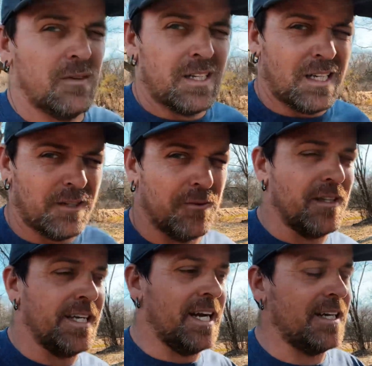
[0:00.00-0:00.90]
On a
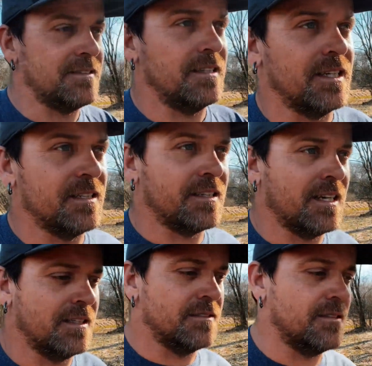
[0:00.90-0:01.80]
really hot day, it kind
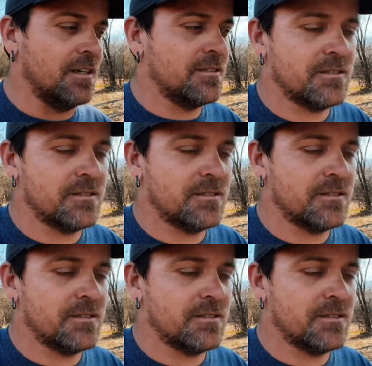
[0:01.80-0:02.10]
of sucks.